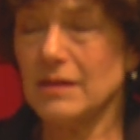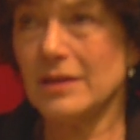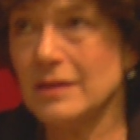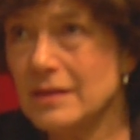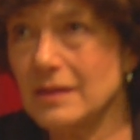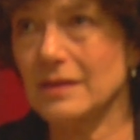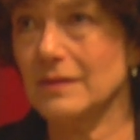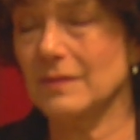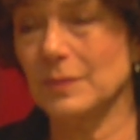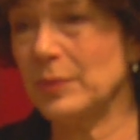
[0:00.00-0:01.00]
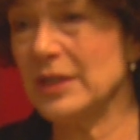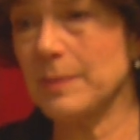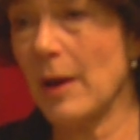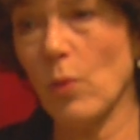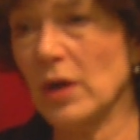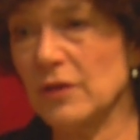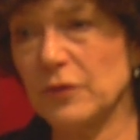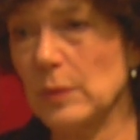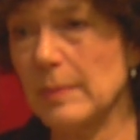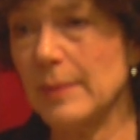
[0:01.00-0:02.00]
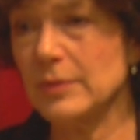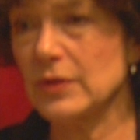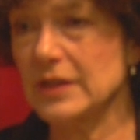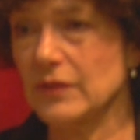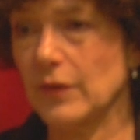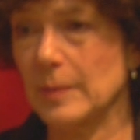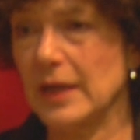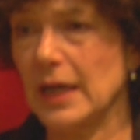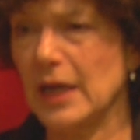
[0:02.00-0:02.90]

it brings back wonderful memories for me,